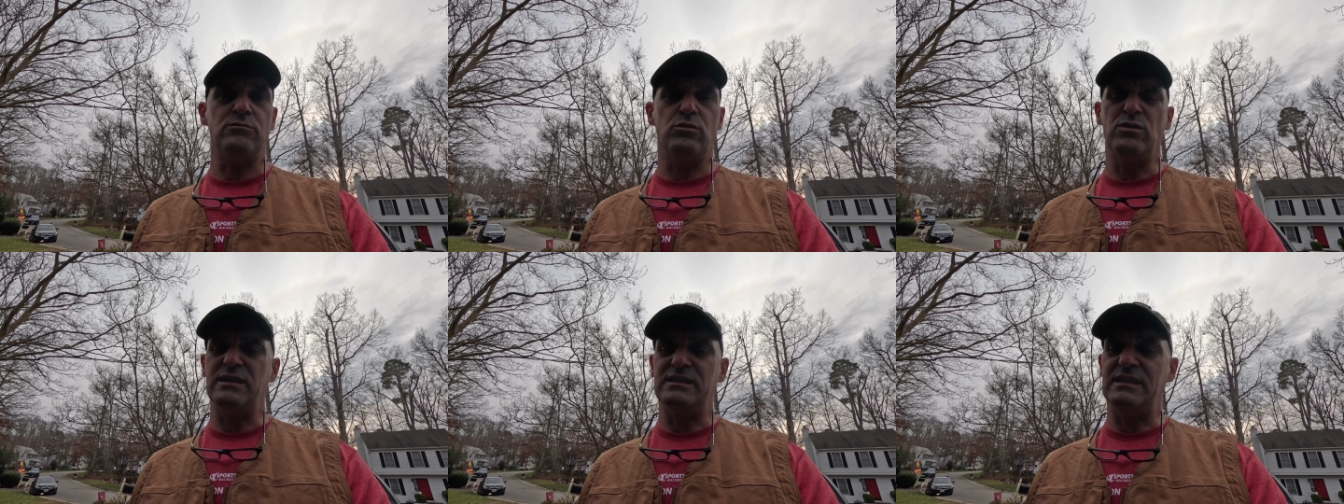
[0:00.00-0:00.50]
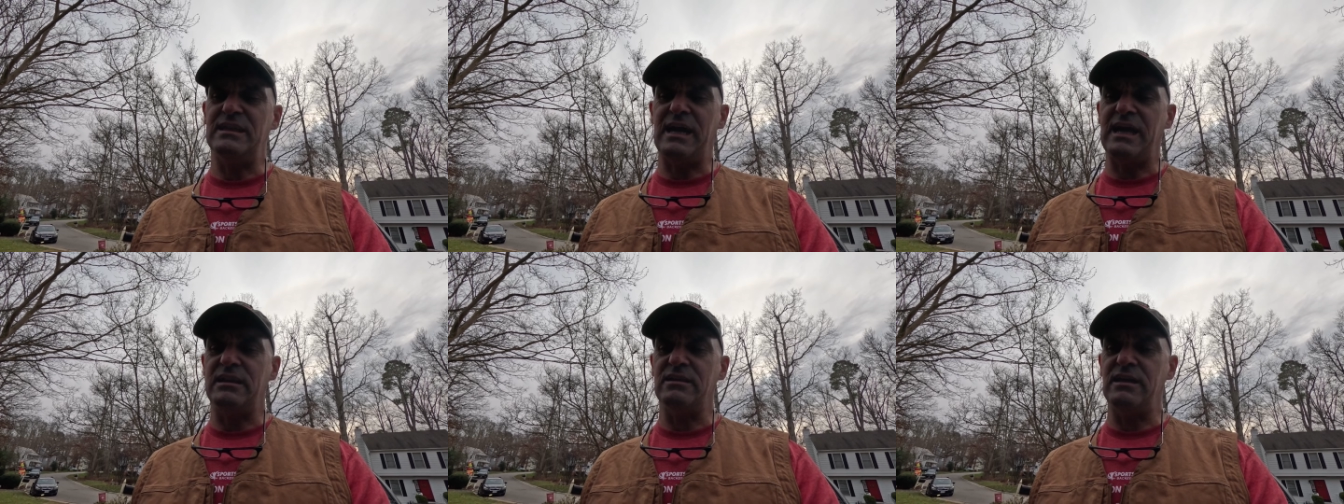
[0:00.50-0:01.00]
we'll get to
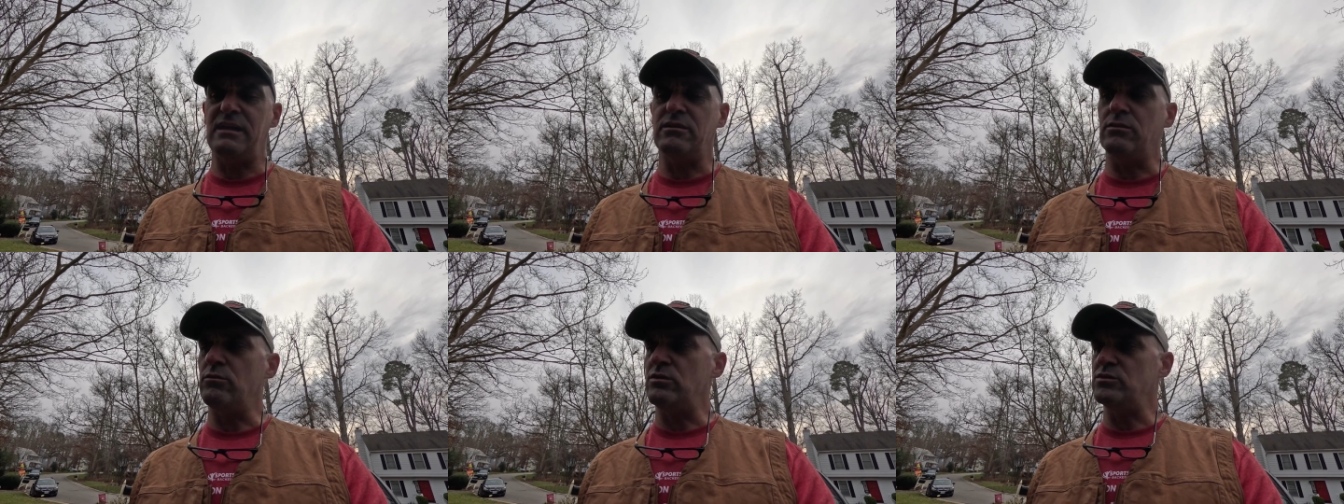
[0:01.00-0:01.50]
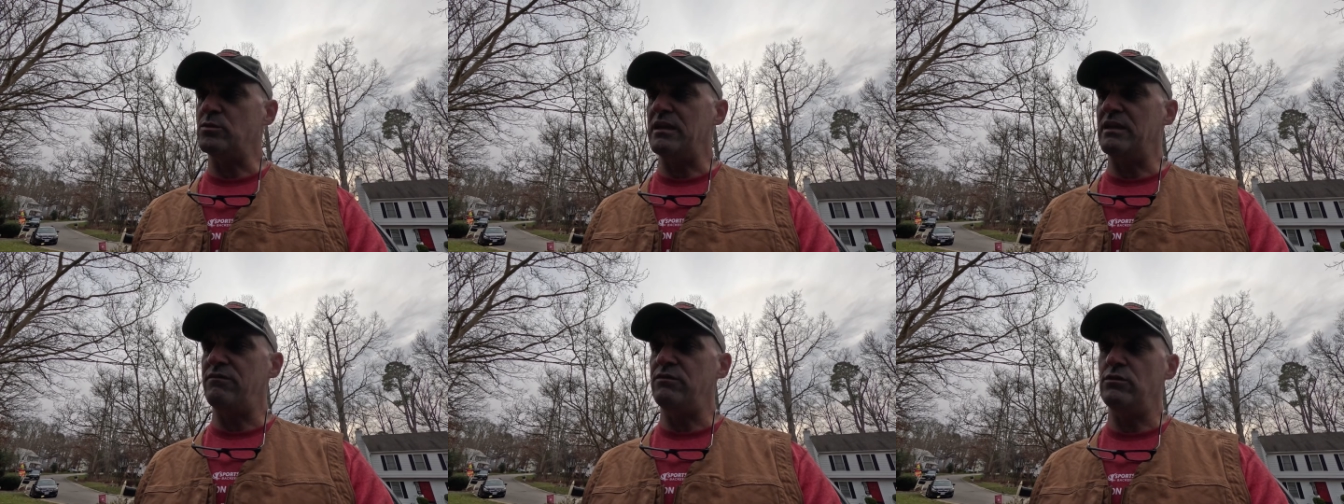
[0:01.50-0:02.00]
that later once we
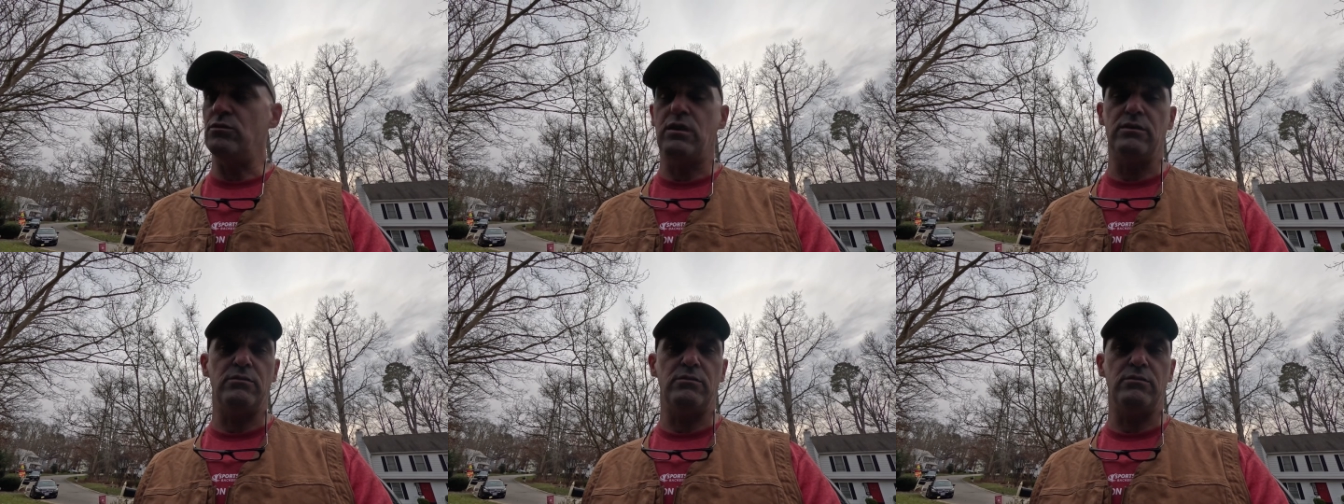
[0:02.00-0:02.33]
get a few other